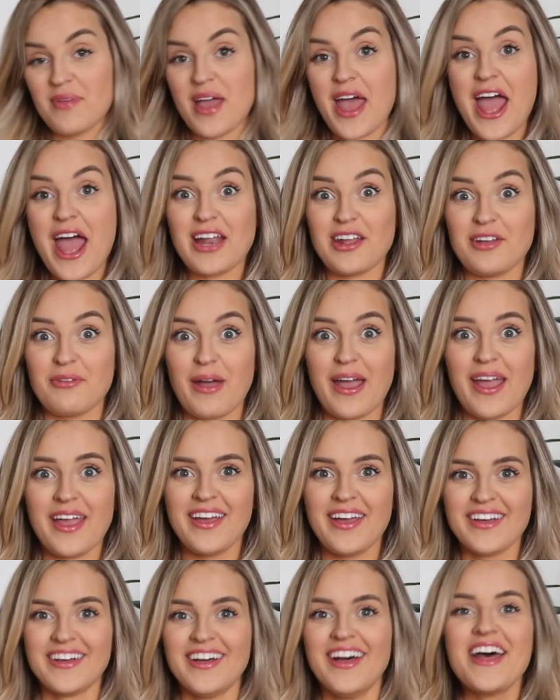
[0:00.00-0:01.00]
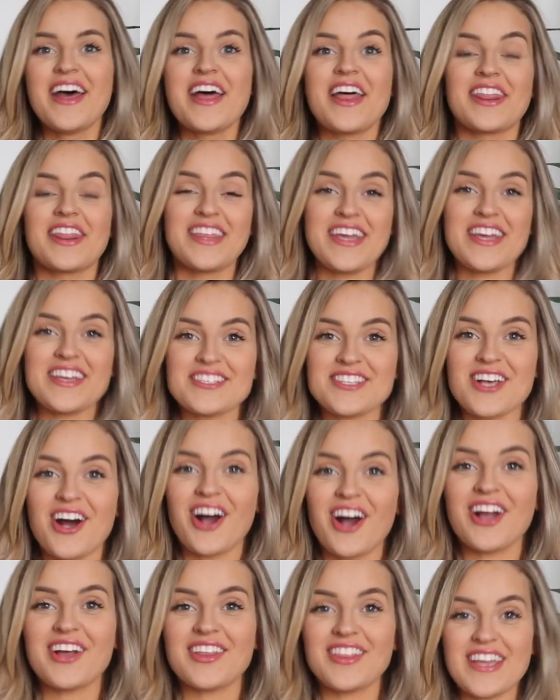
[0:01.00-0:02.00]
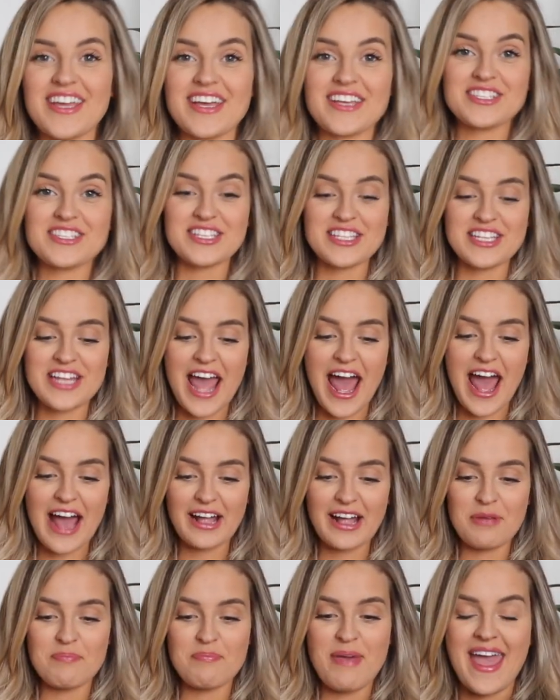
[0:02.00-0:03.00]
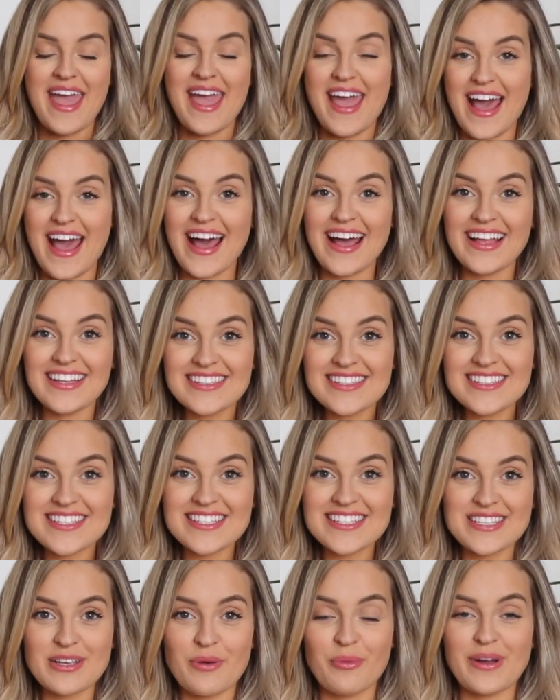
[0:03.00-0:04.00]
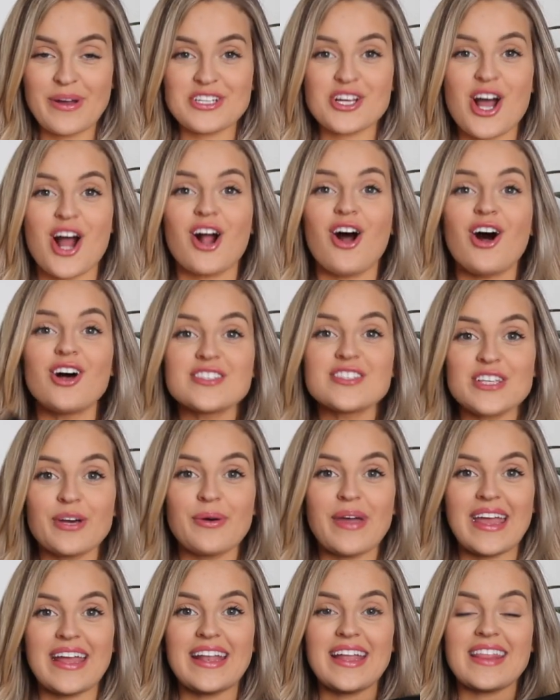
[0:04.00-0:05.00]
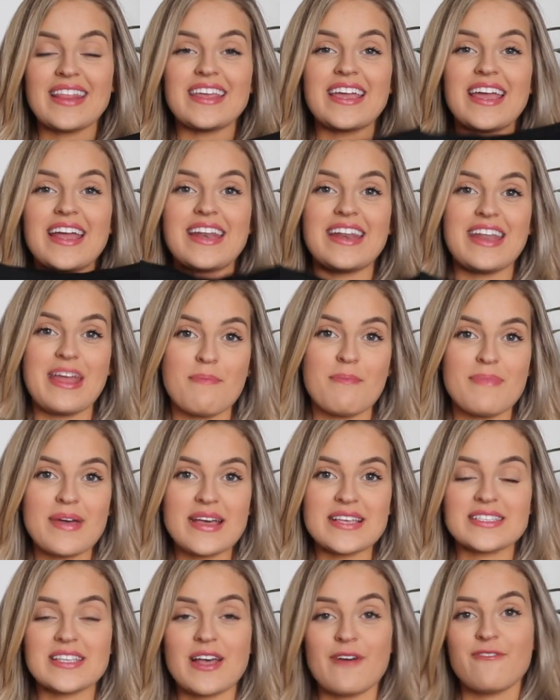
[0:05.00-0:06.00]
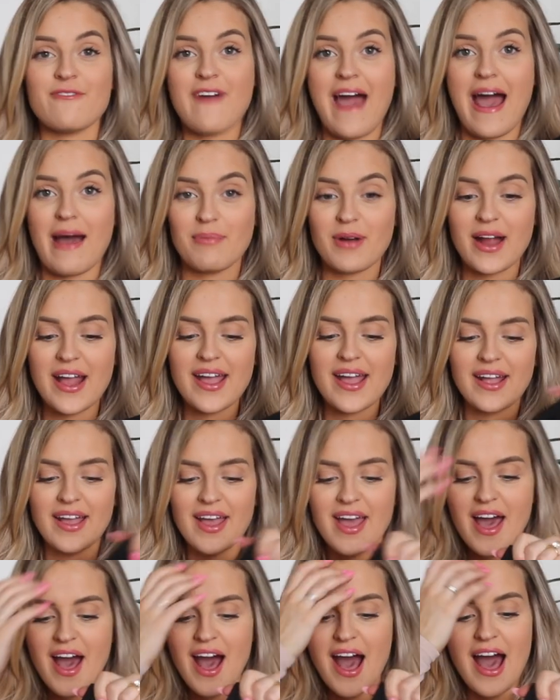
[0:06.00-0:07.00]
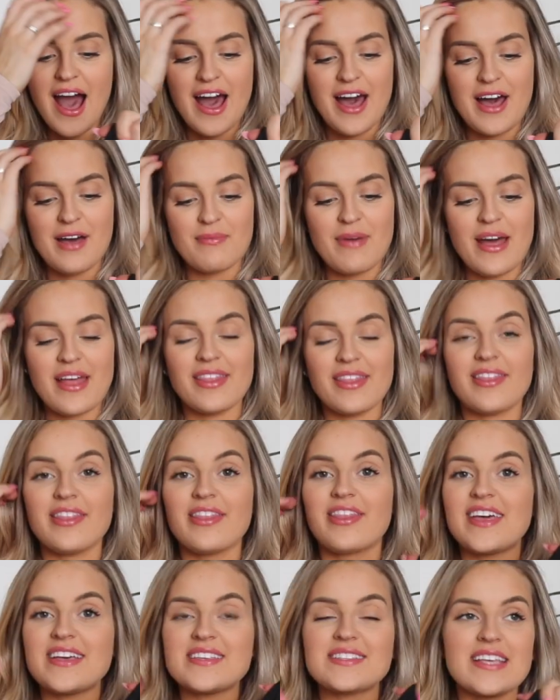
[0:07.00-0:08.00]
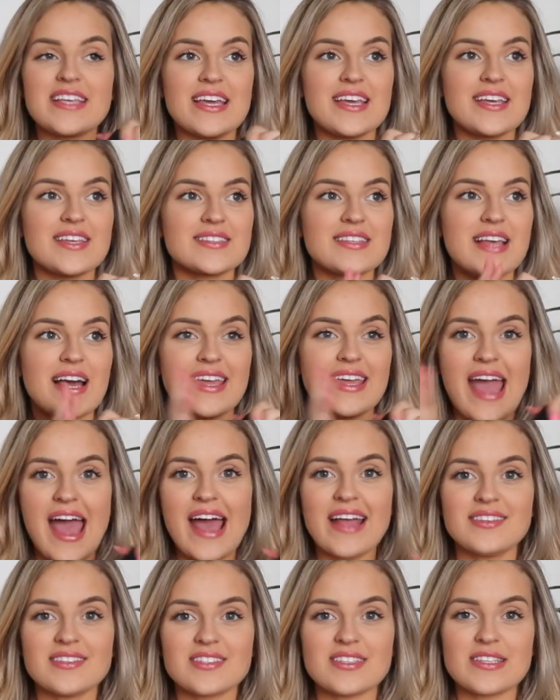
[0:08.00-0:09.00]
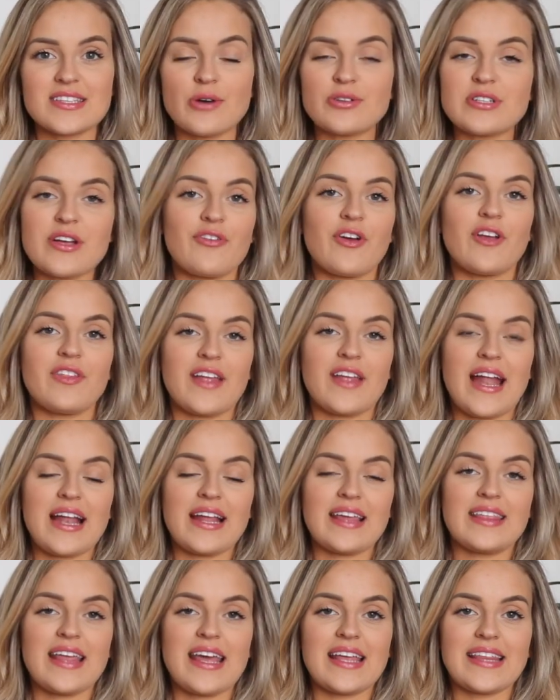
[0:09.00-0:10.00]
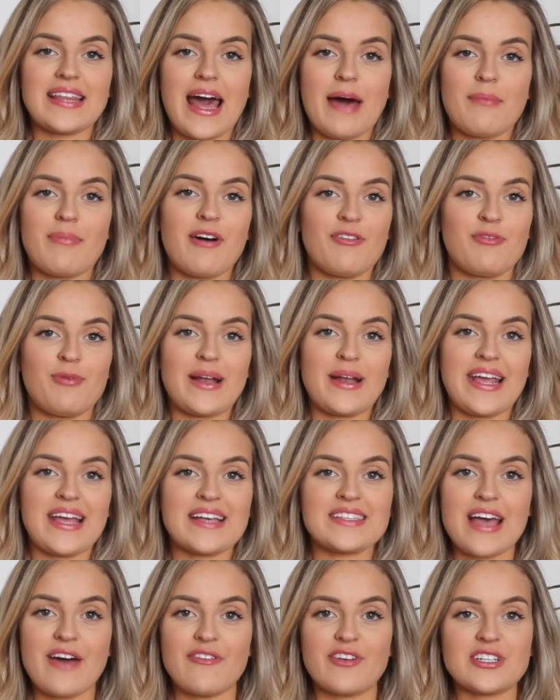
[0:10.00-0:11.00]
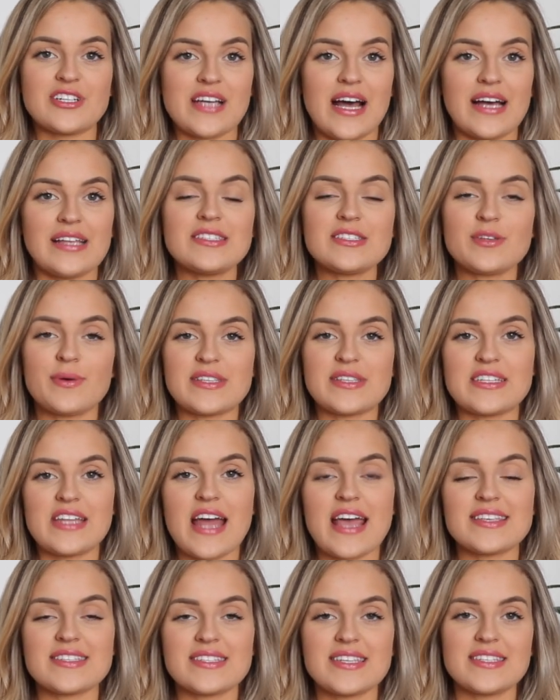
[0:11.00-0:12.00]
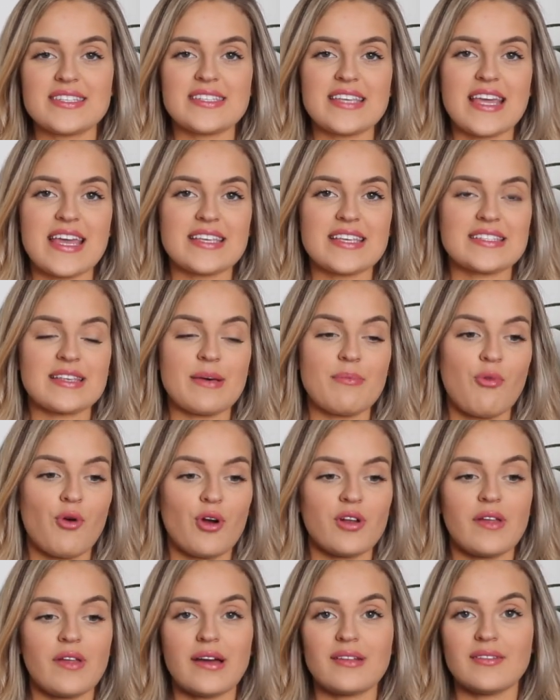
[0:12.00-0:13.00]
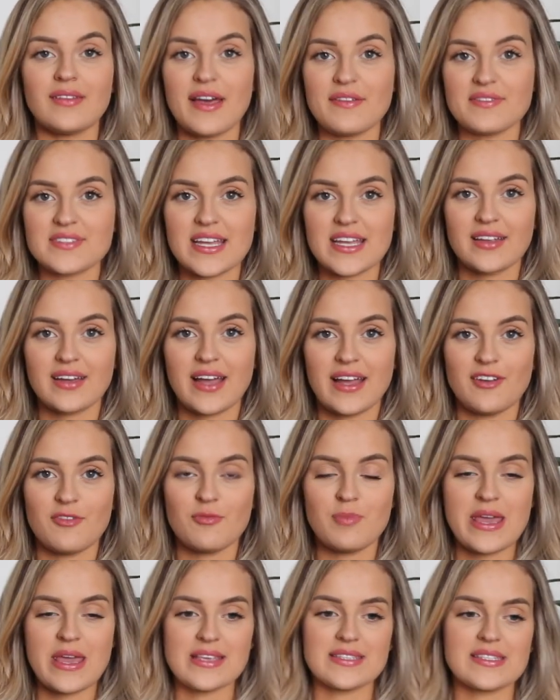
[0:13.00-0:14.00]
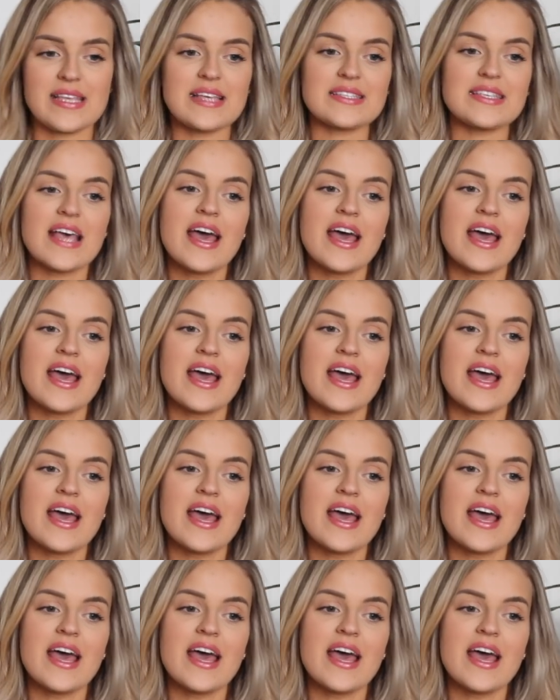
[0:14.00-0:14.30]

Anyway, these are the snack pants, which are also in the Nimbus fabric. This is, again, so different than anything that Buffbunny has ever done, so it's nice to see some more like lifestyle kind of pieces.